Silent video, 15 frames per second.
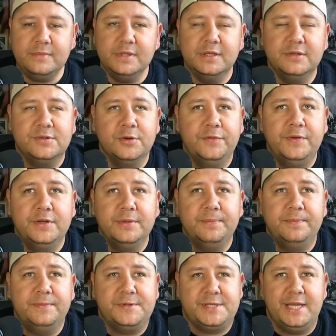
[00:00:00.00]
So if you
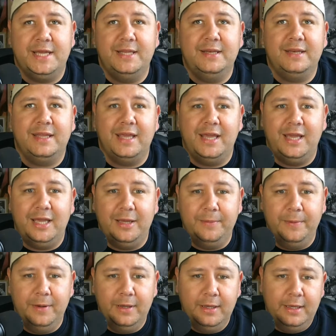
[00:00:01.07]
could send
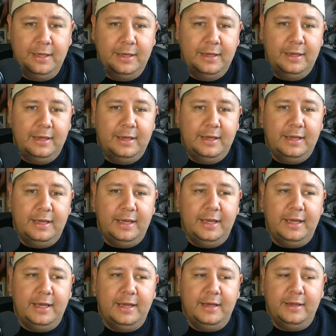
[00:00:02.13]
Gabe
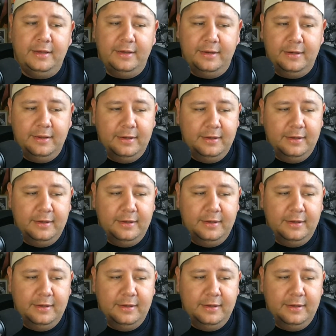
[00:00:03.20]
and